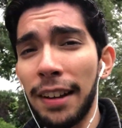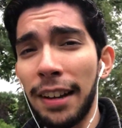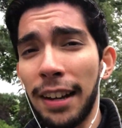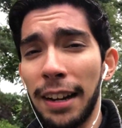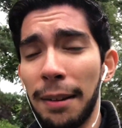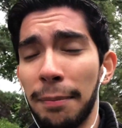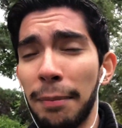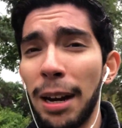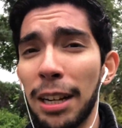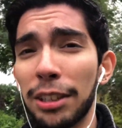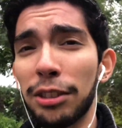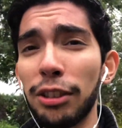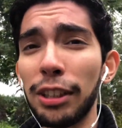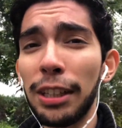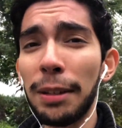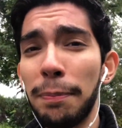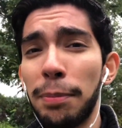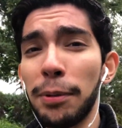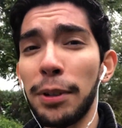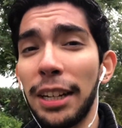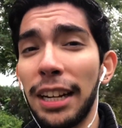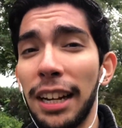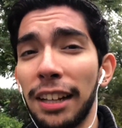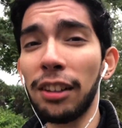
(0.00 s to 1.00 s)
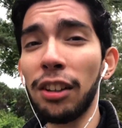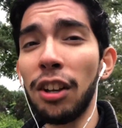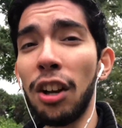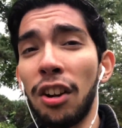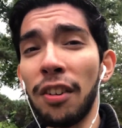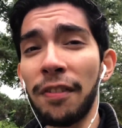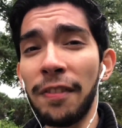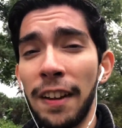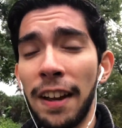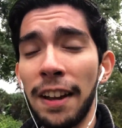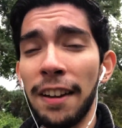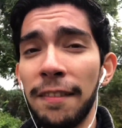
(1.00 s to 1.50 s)
I'm actually putting a lot
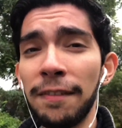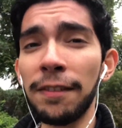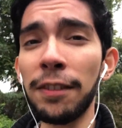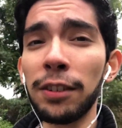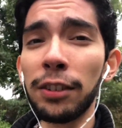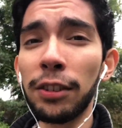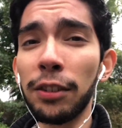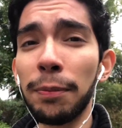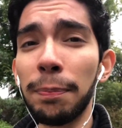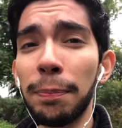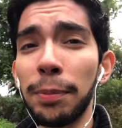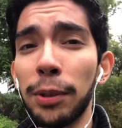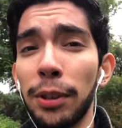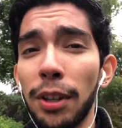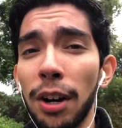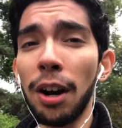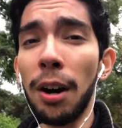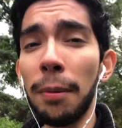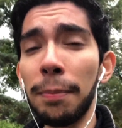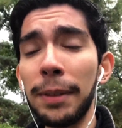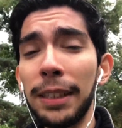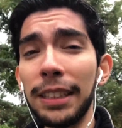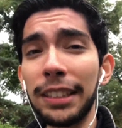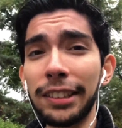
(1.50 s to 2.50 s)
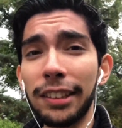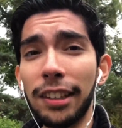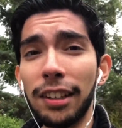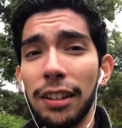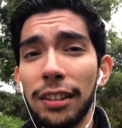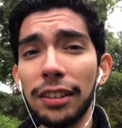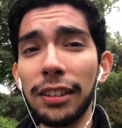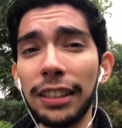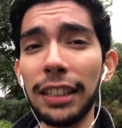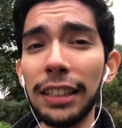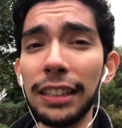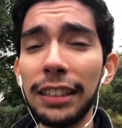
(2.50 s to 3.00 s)
of effort to put up this
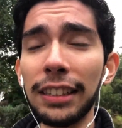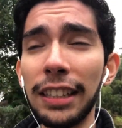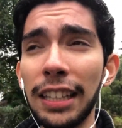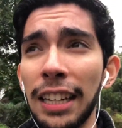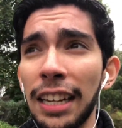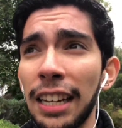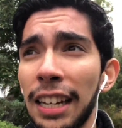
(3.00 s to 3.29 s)
content,